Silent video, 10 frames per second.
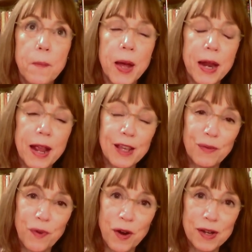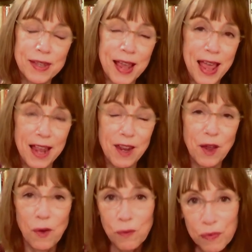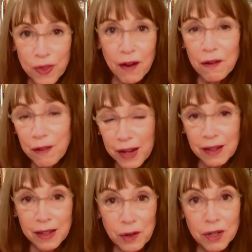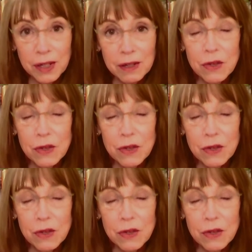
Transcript: But as far as the Haenyeo, they're illiterate.